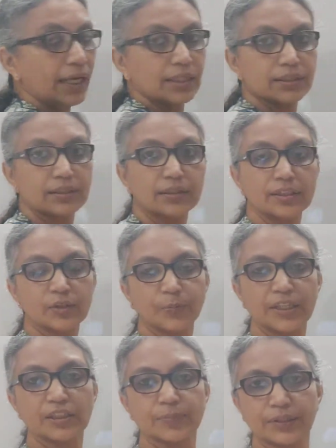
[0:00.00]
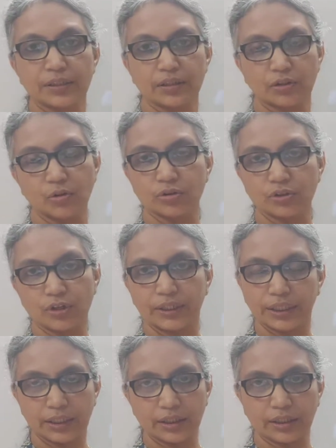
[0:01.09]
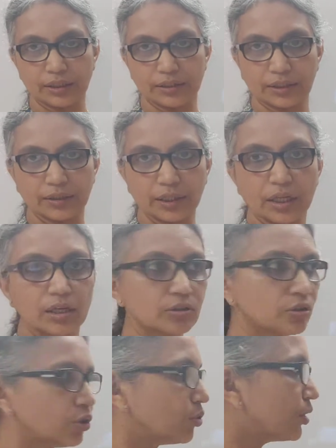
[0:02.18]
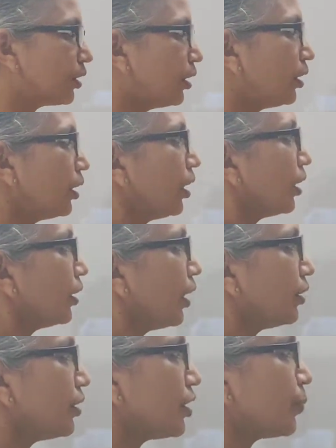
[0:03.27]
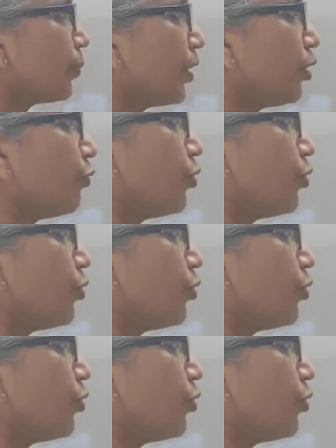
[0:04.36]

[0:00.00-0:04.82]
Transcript: as the displacement goes on increasing. So you see that this spring